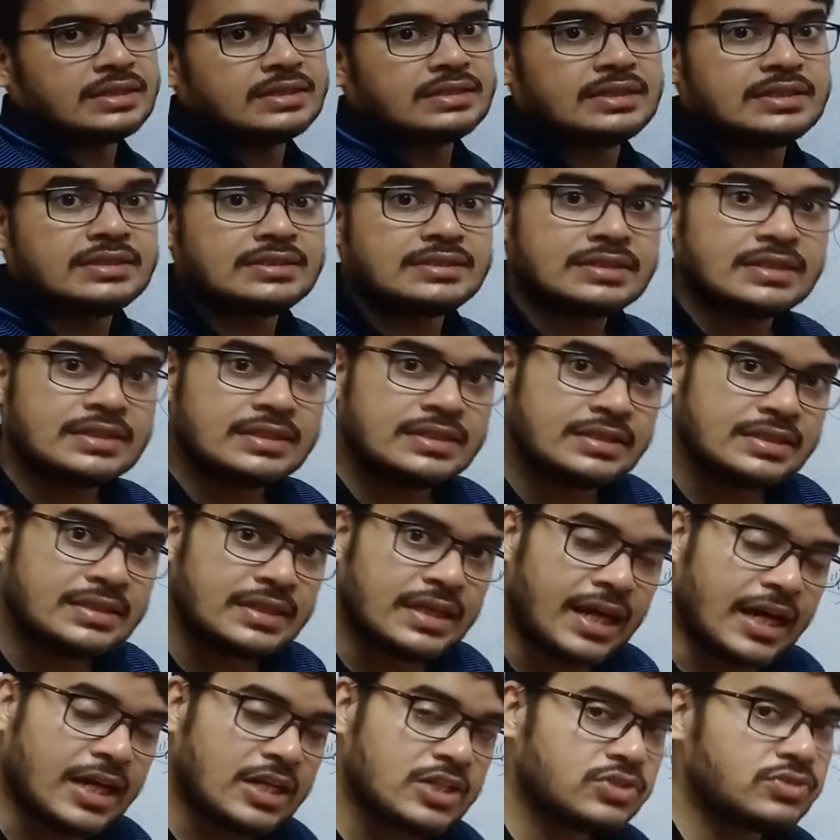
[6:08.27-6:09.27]
This
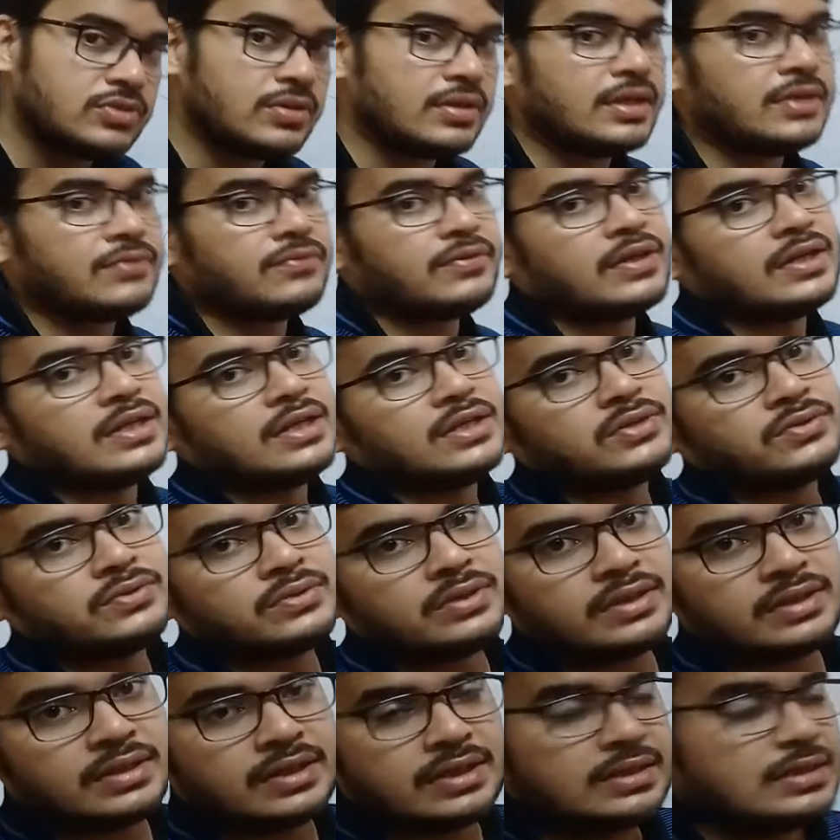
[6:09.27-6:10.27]
is
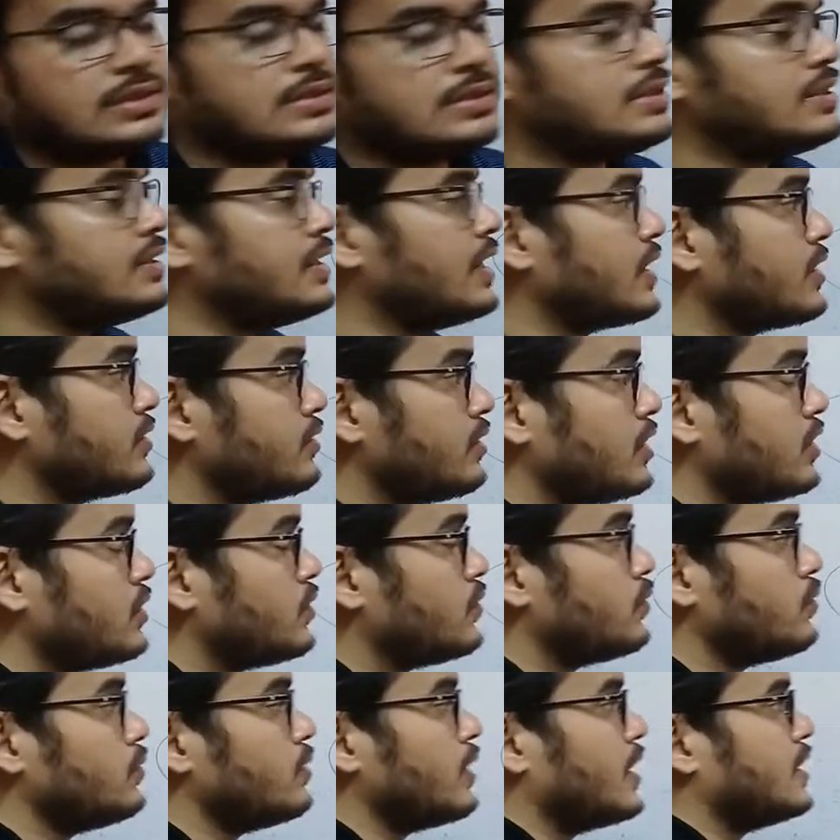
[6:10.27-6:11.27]
actually
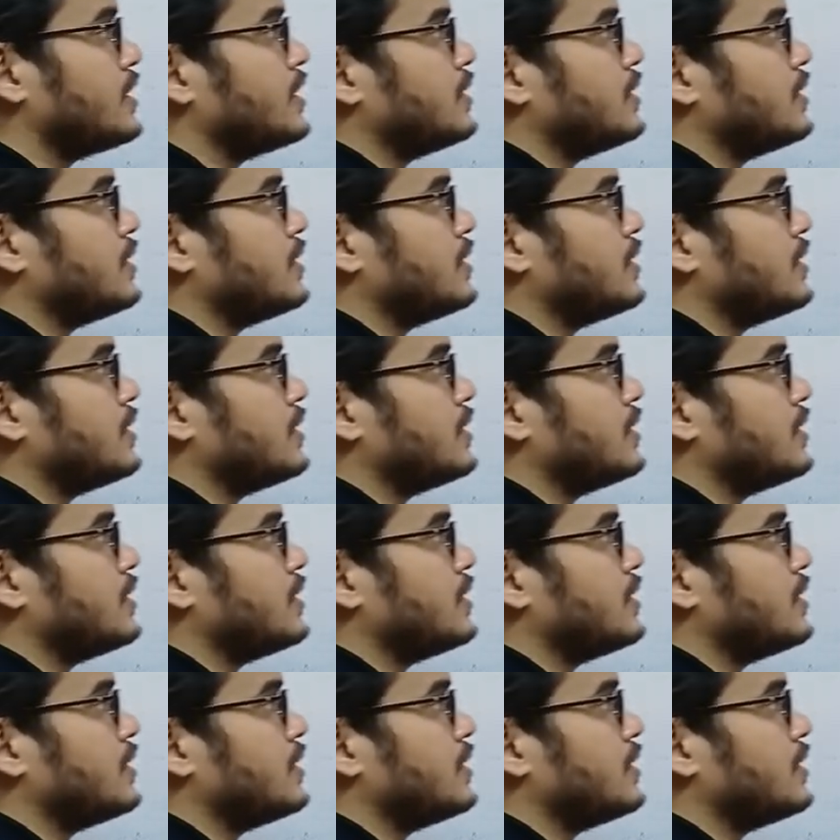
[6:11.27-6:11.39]
true